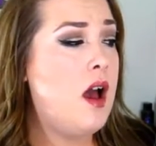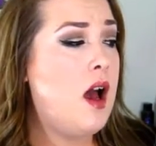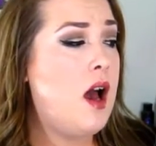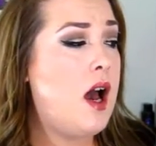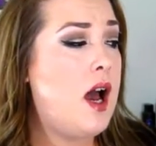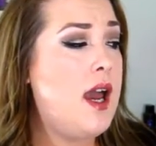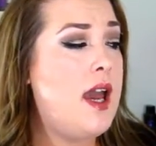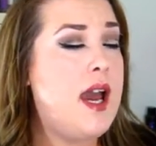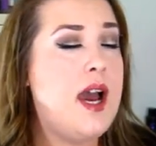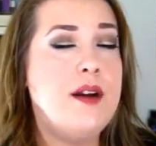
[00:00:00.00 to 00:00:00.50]

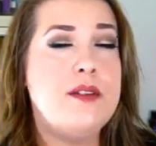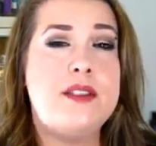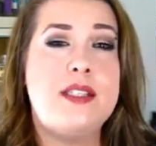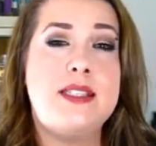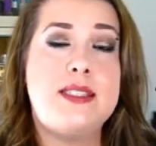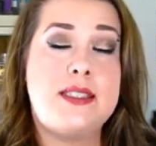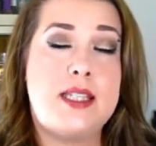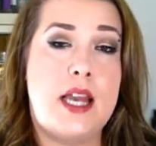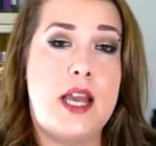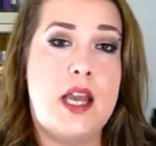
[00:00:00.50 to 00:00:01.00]
I have to
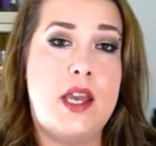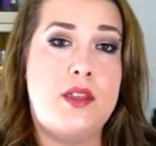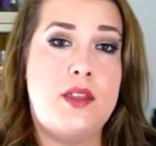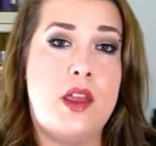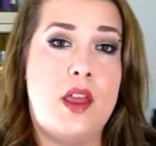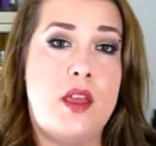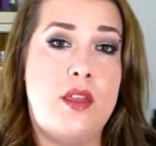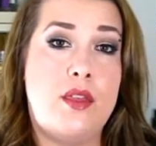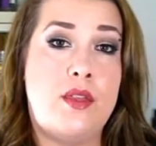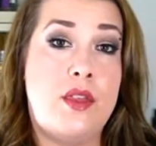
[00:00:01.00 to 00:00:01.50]
say
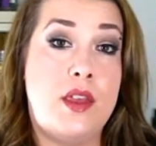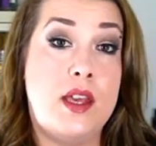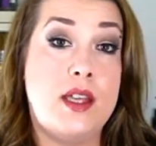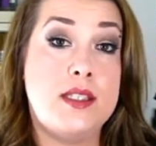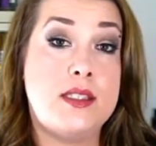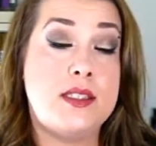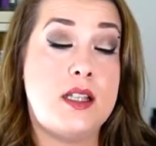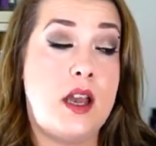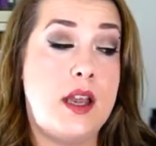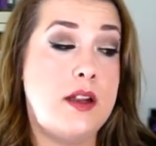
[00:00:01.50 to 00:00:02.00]
that
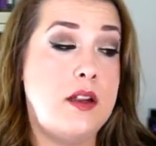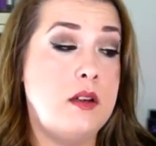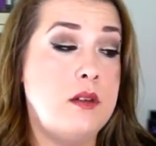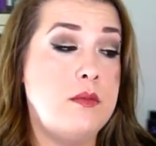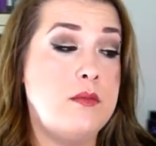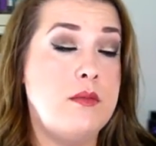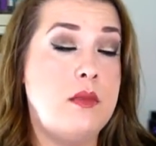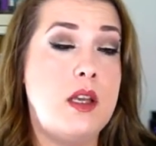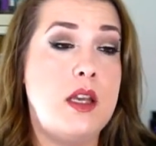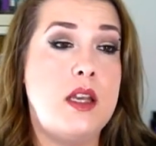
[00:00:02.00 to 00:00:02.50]
this
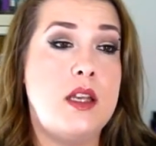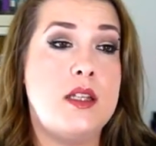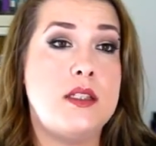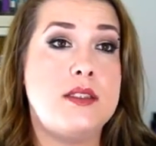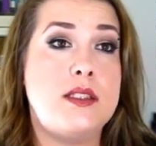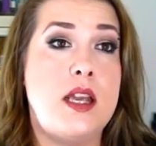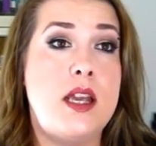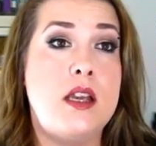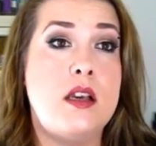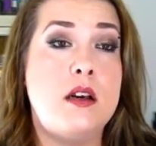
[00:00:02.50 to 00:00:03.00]
item is
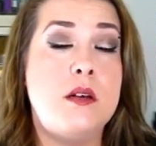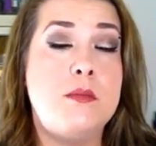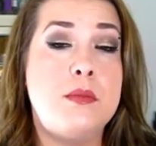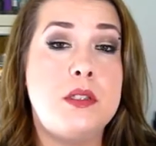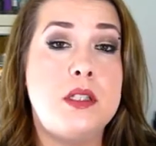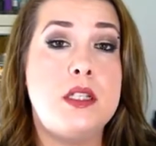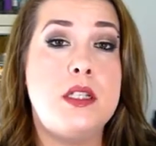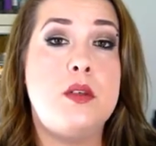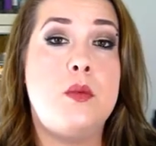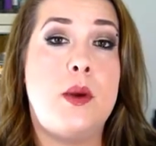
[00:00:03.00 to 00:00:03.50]
a
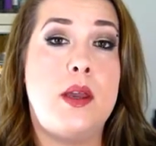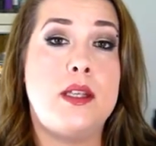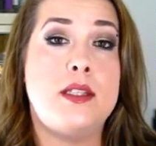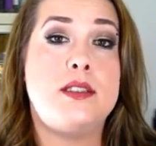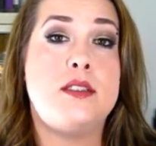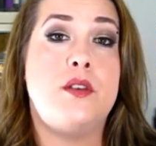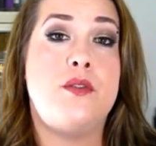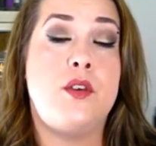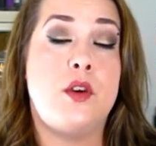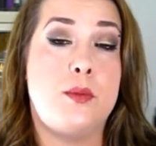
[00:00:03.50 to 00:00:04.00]
complete
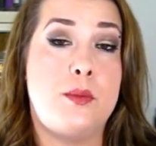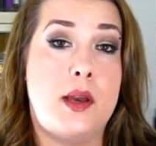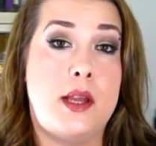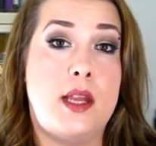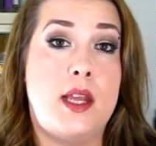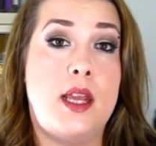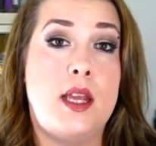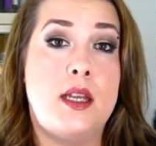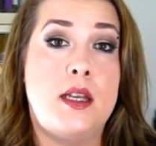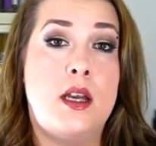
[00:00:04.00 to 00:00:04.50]
waste of your
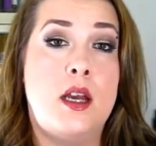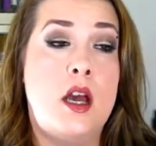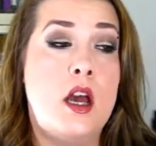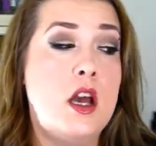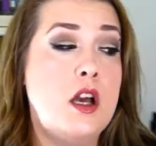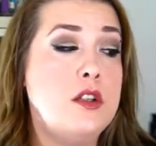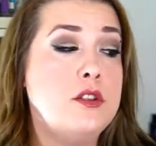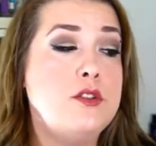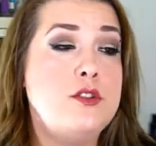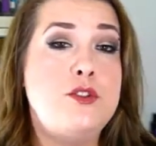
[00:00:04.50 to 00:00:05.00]
money.
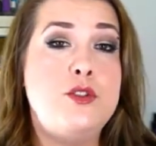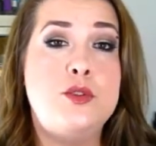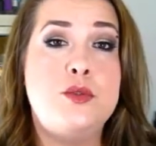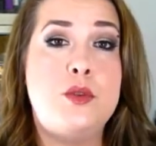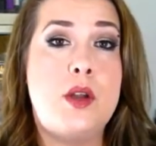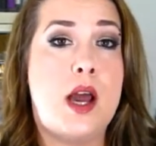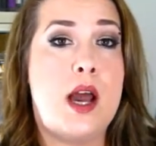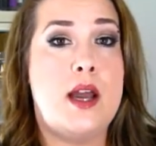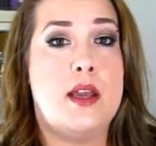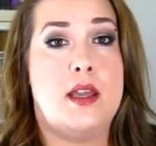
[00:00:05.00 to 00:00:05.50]
Do
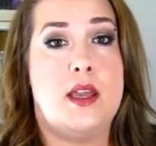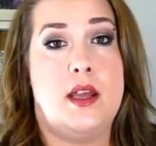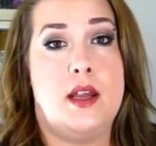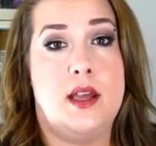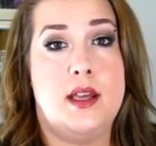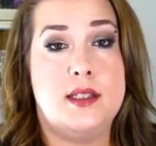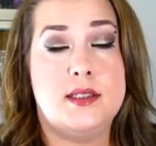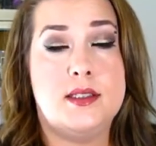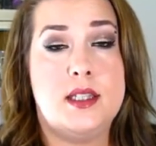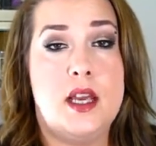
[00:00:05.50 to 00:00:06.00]
not get
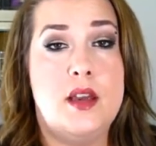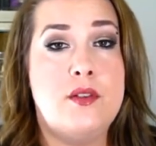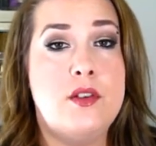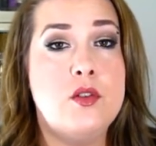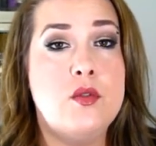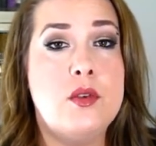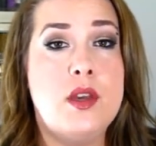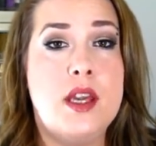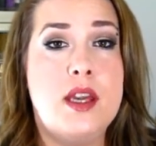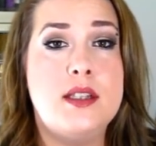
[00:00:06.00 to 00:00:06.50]
it. If
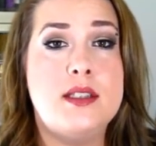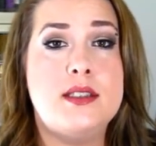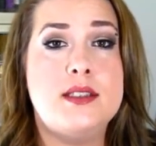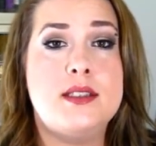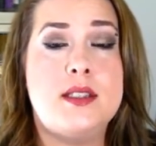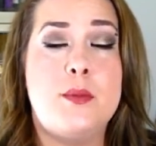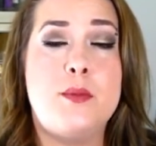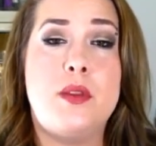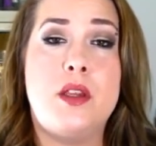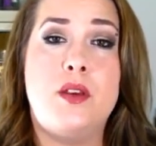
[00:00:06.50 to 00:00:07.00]
you get
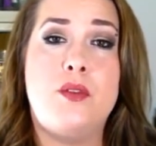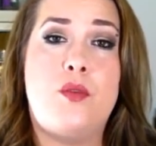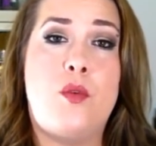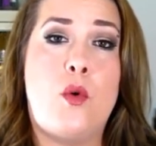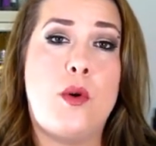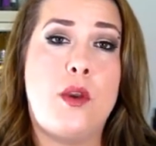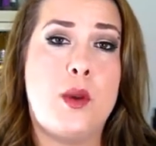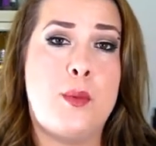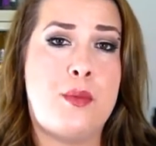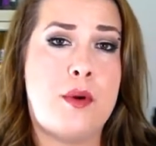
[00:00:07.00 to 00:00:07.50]
something
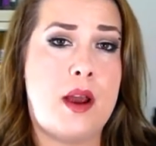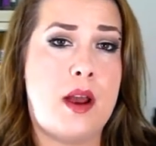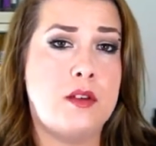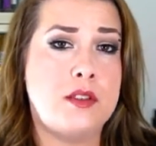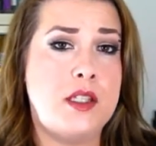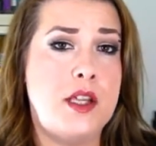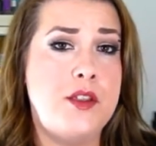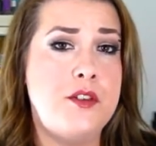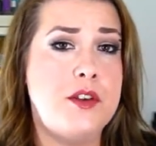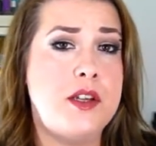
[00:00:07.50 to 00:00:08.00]
for your brows,
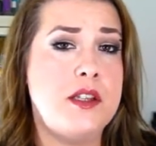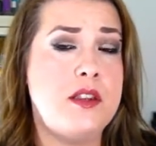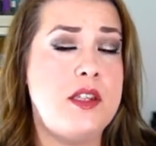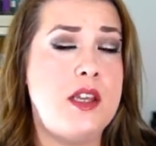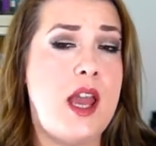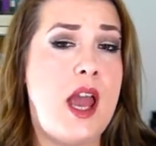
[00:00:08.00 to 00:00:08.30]
either get the